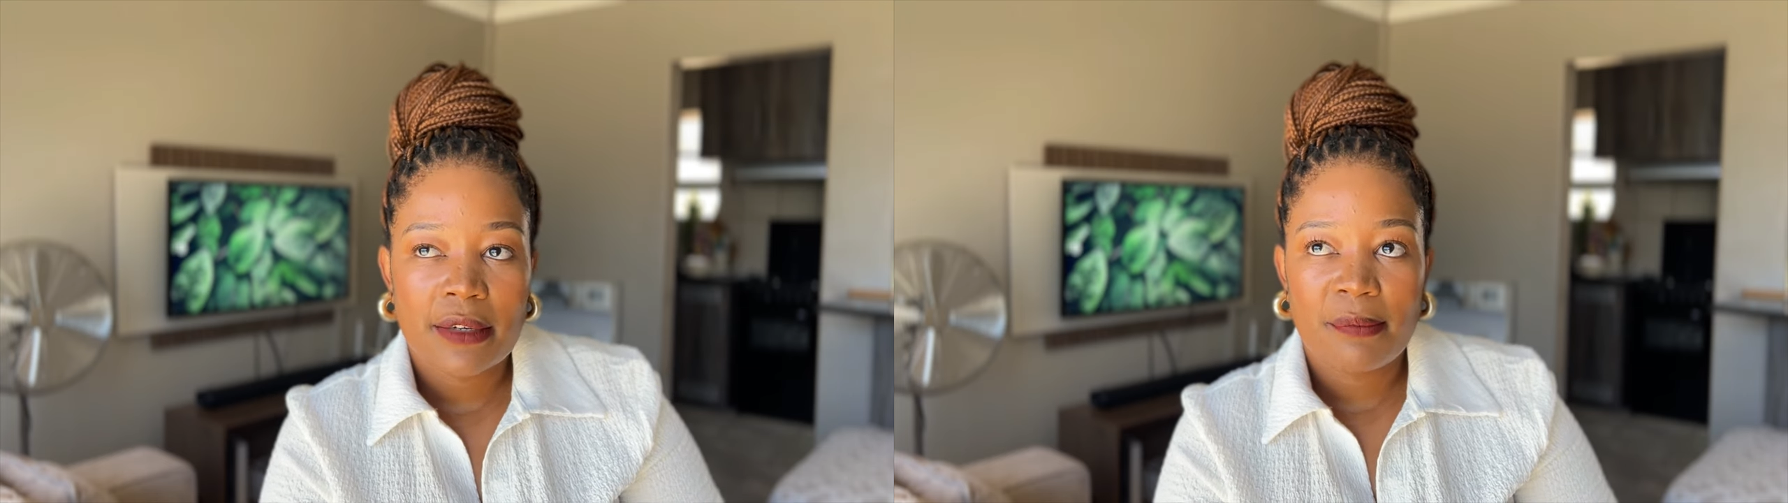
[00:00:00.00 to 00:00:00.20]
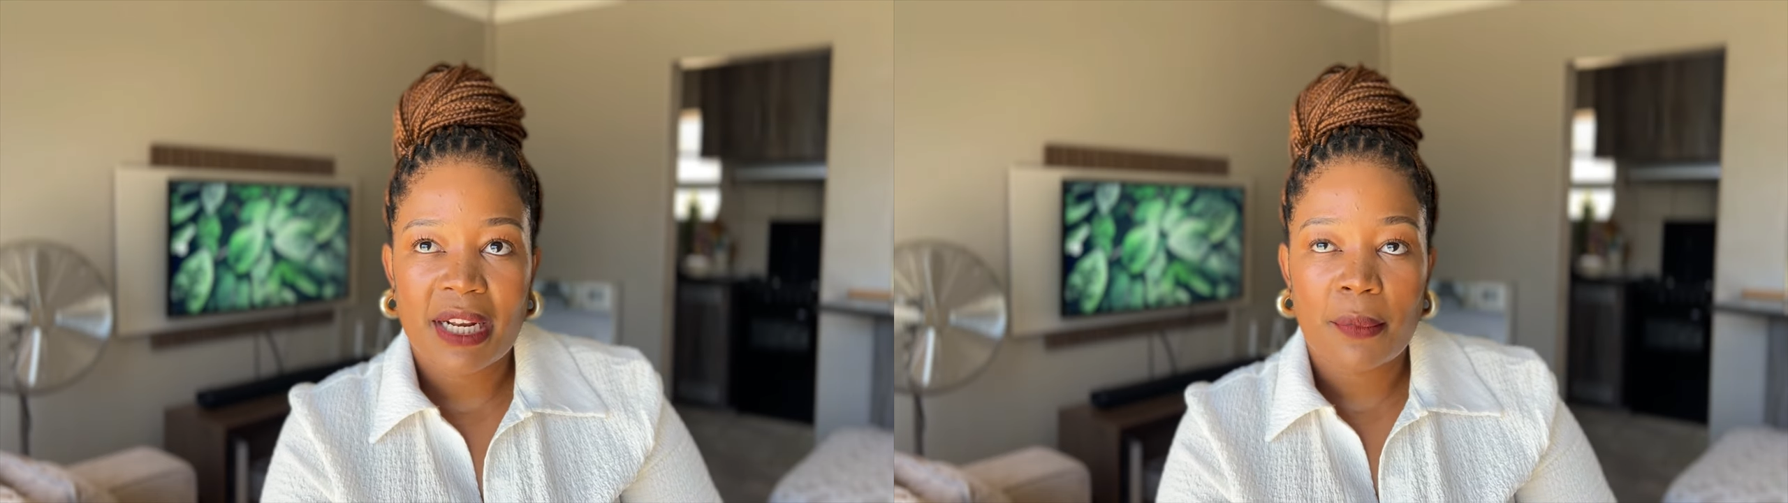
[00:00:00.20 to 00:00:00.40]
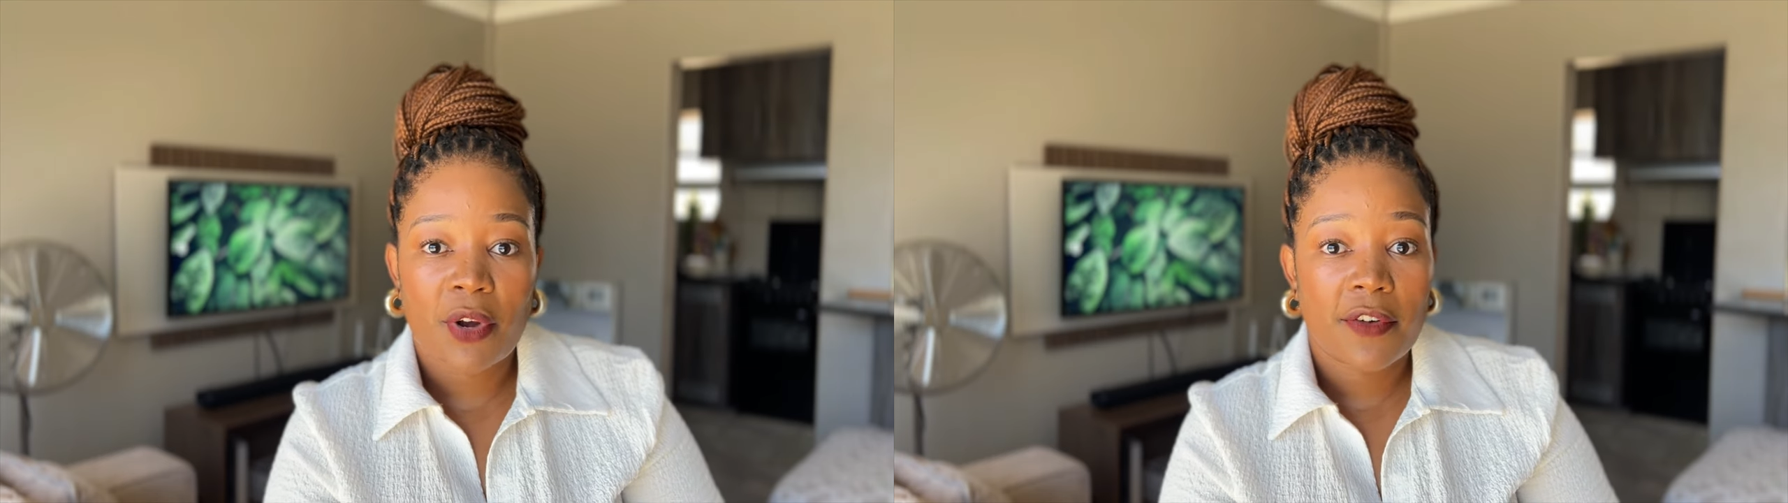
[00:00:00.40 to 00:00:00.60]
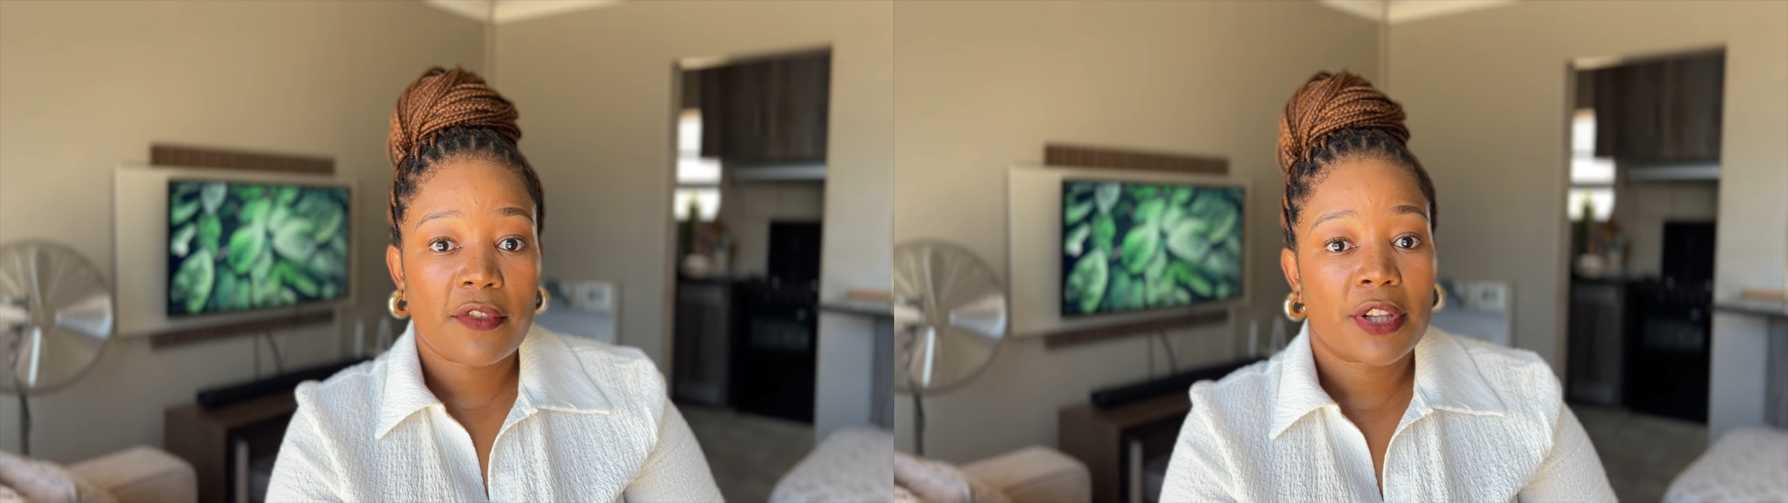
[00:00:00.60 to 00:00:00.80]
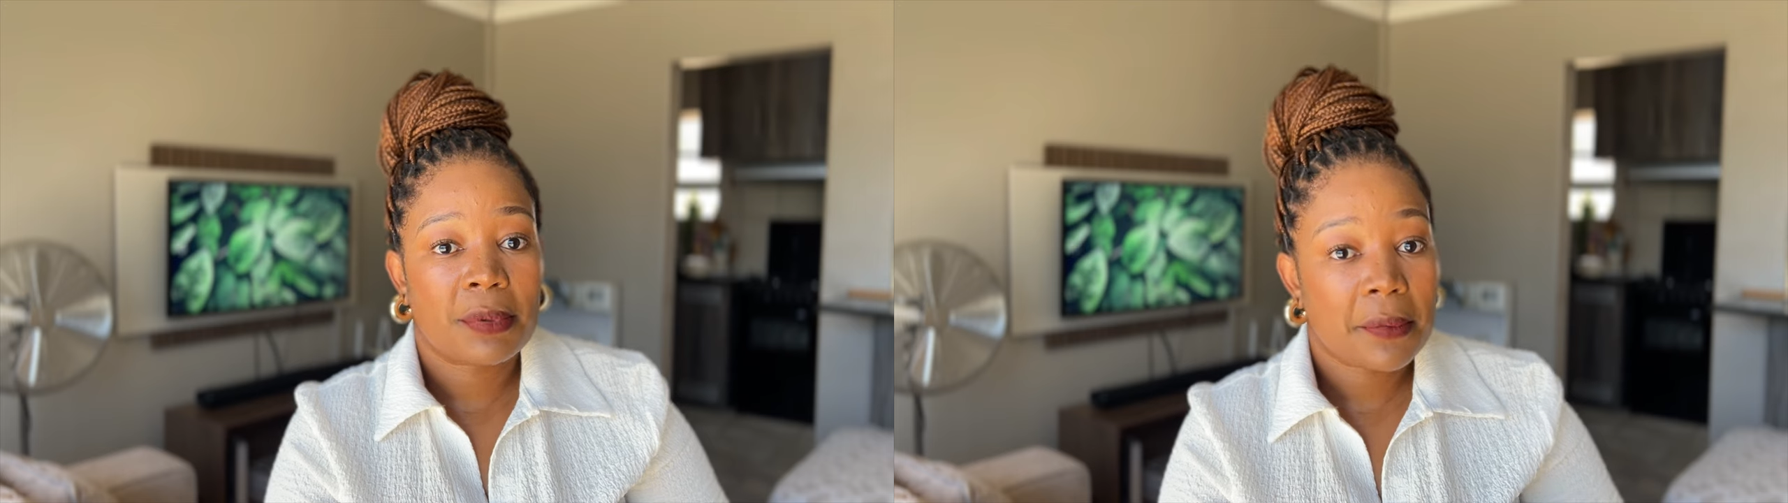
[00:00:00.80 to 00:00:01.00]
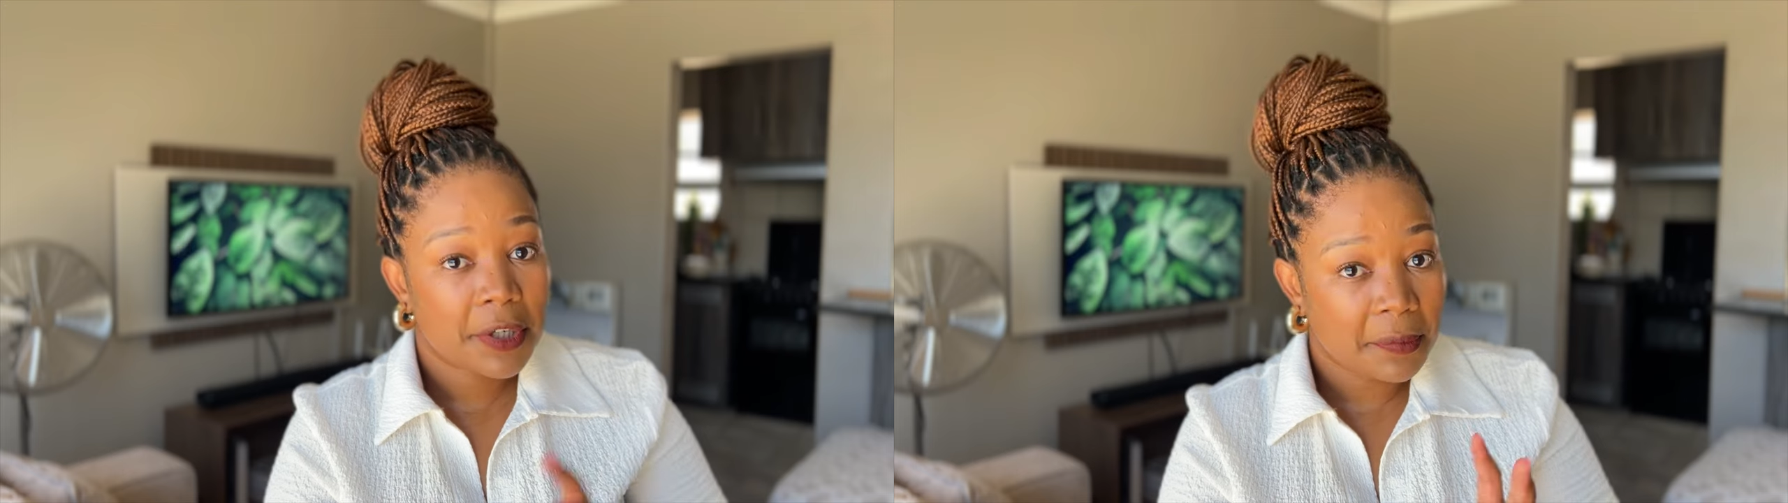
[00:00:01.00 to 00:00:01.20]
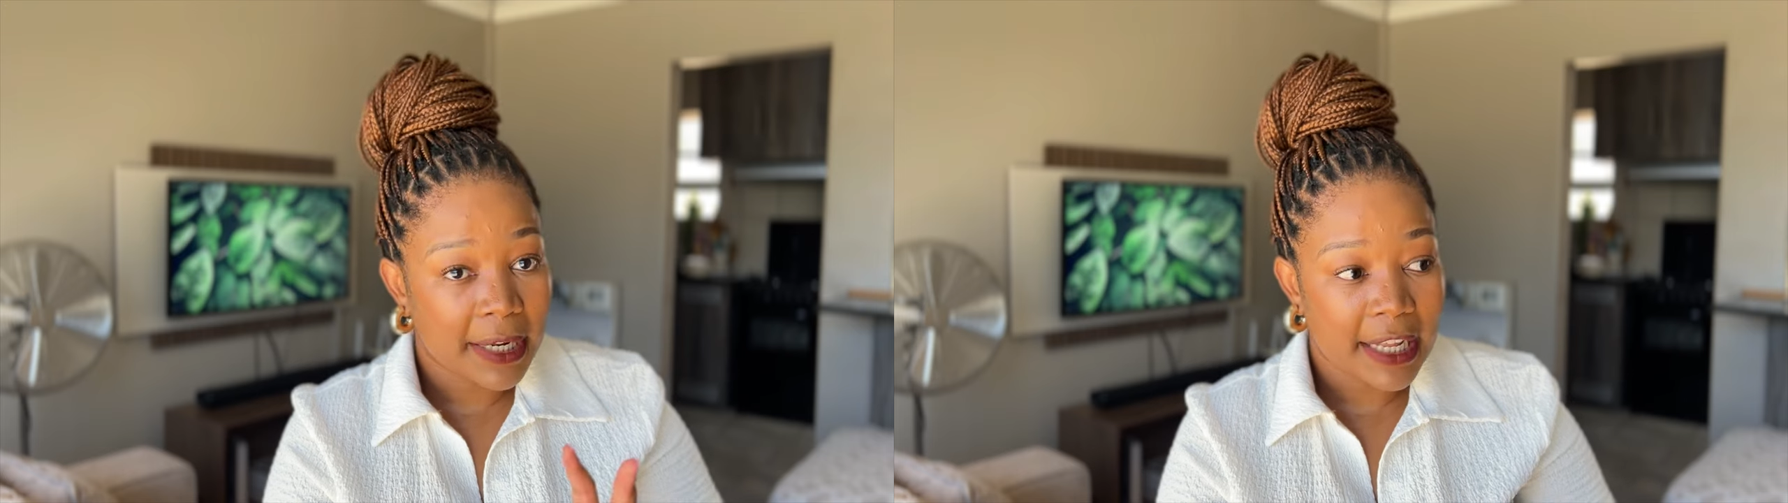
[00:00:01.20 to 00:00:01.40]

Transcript: But I'm grateful for the people in my